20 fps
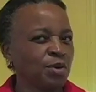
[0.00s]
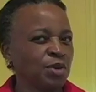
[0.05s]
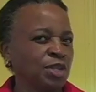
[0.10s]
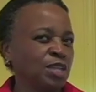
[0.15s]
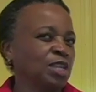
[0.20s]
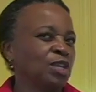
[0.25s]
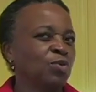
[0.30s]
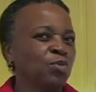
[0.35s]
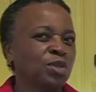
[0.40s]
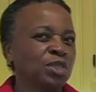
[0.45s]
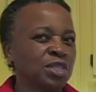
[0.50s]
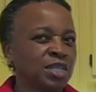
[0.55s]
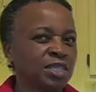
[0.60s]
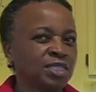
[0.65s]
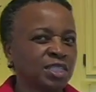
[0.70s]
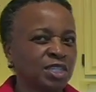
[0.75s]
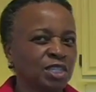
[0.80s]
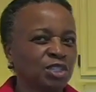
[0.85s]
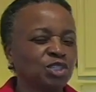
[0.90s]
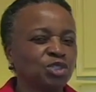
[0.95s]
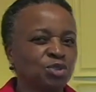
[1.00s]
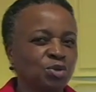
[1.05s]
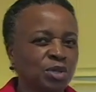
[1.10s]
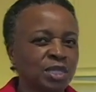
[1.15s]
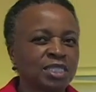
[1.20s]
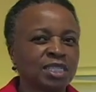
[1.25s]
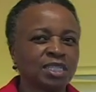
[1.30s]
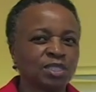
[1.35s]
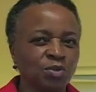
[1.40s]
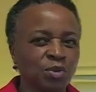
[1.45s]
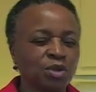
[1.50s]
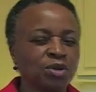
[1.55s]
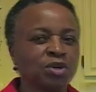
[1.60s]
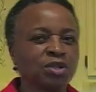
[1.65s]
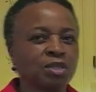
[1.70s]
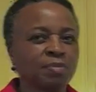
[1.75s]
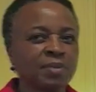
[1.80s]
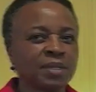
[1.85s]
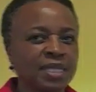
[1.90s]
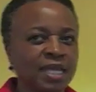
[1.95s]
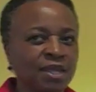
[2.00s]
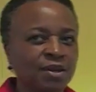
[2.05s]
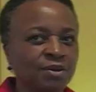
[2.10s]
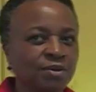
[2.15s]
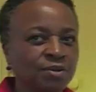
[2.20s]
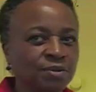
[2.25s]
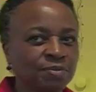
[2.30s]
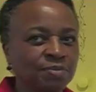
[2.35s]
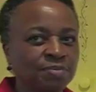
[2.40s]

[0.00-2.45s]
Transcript: on in here with us and enjoy us as we cook the potato.